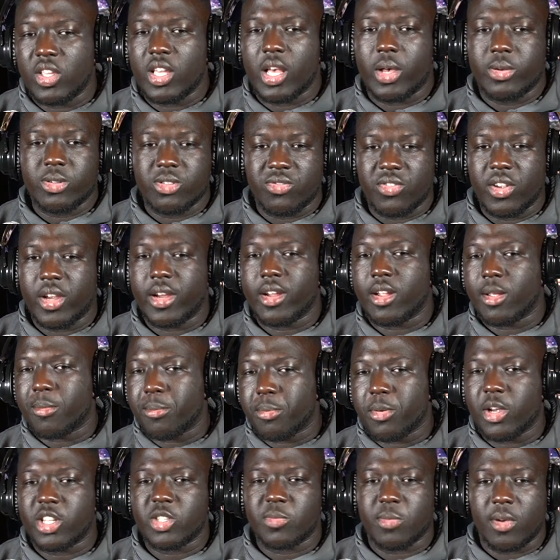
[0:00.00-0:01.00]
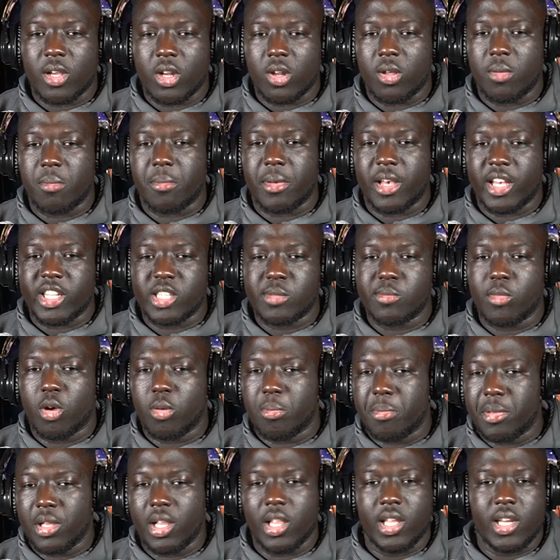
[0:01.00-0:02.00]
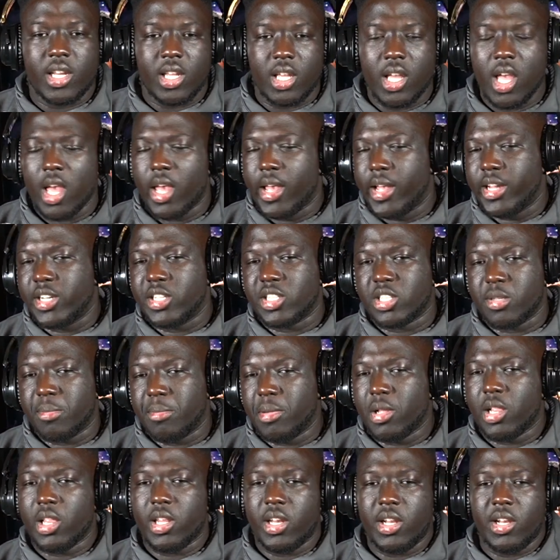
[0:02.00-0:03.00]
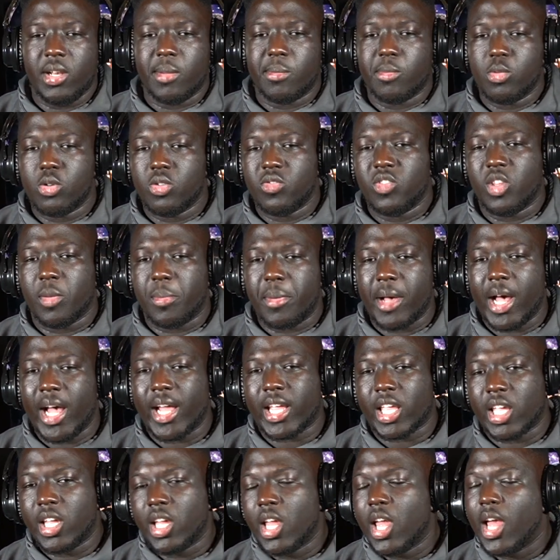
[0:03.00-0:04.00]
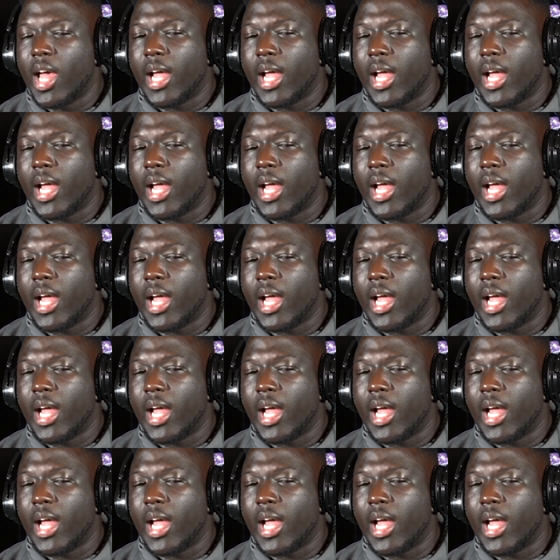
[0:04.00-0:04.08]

I was very impressed by his mobility and his ability to move the pocket.